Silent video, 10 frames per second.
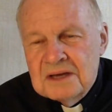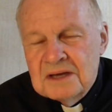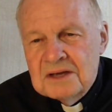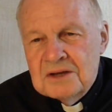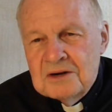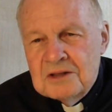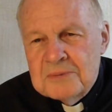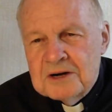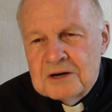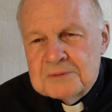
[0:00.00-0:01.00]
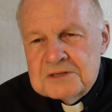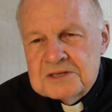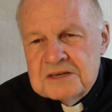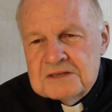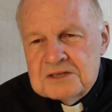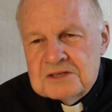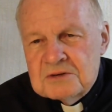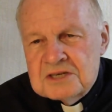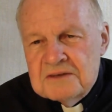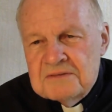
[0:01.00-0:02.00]
You know, the parables of Jesus, those
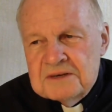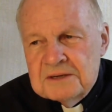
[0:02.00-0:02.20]
70,